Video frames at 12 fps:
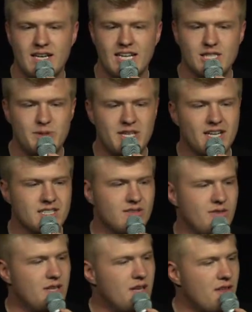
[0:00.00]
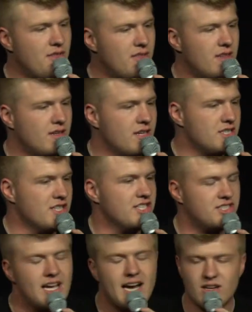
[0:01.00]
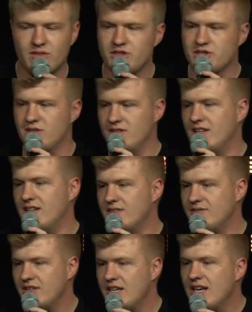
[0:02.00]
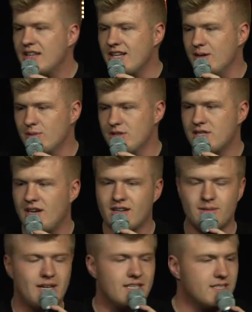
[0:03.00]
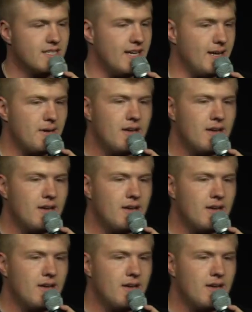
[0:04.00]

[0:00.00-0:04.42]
is because of this sacrificial love that I want to talk about today.